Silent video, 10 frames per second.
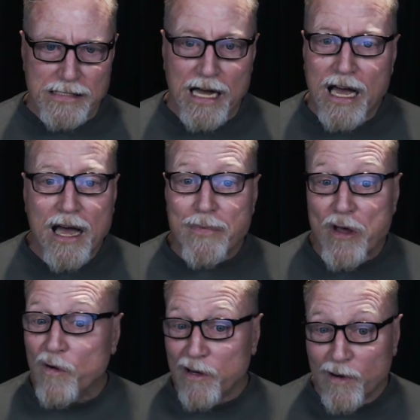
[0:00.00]
I'm the
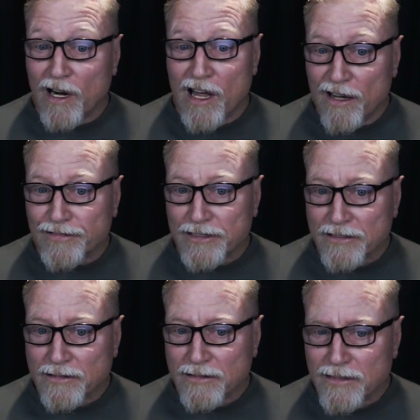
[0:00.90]
only one left.
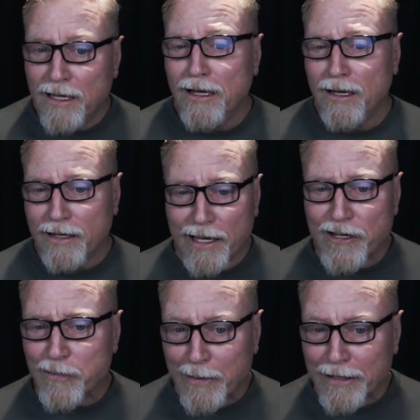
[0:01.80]
Can
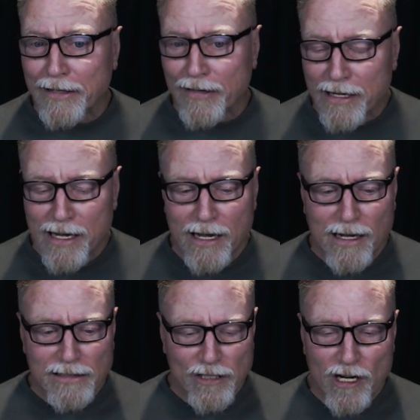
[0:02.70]
you believe it?
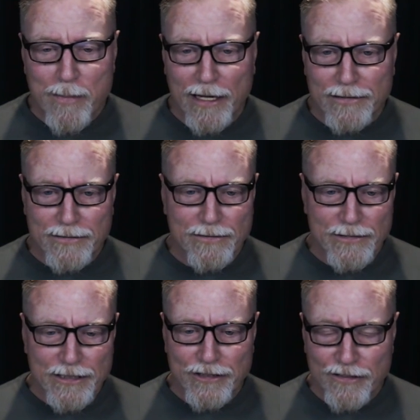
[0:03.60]
Talk about,
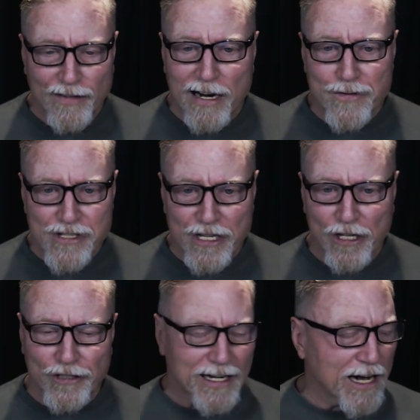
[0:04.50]
you know, survivor's
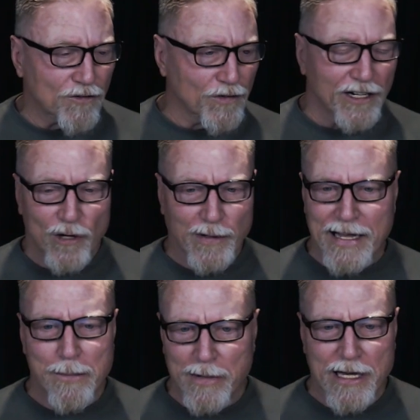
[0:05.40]
guilt. I don't really know what
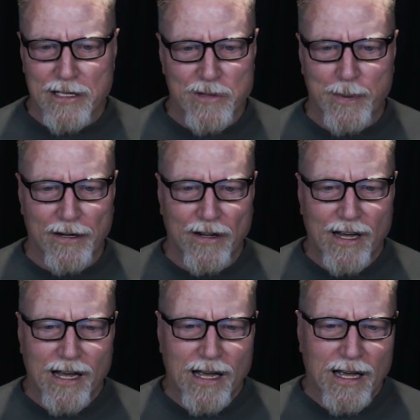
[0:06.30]
that means, but
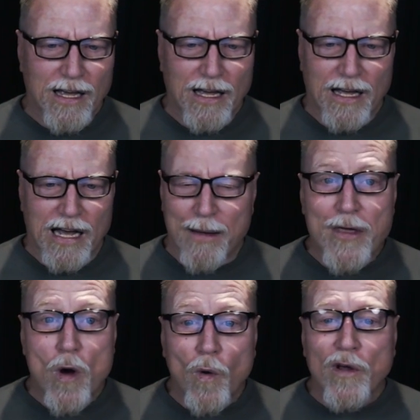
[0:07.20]
I'm
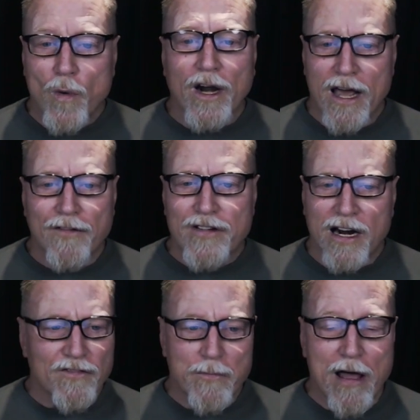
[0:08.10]
the only one left
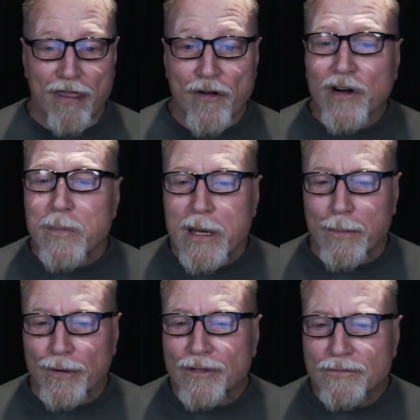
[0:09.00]
out of about 30
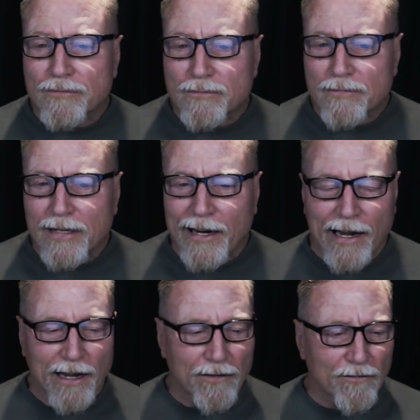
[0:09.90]
people.
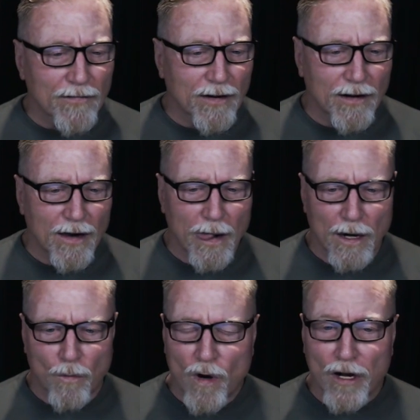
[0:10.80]
And
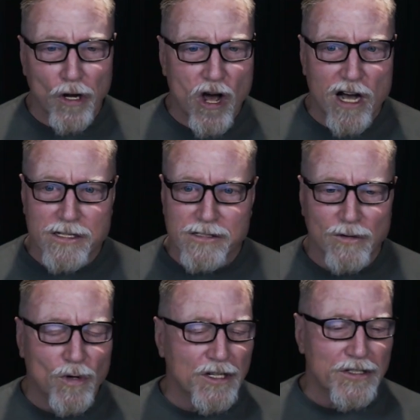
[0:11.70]
what a loss.
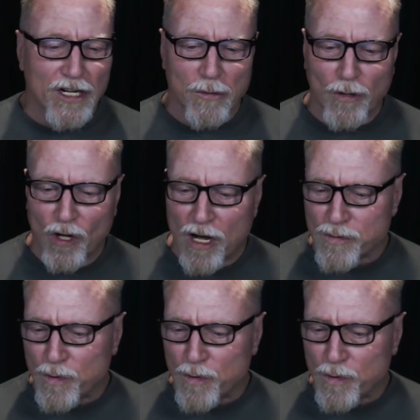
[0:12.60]
What a terrible loss.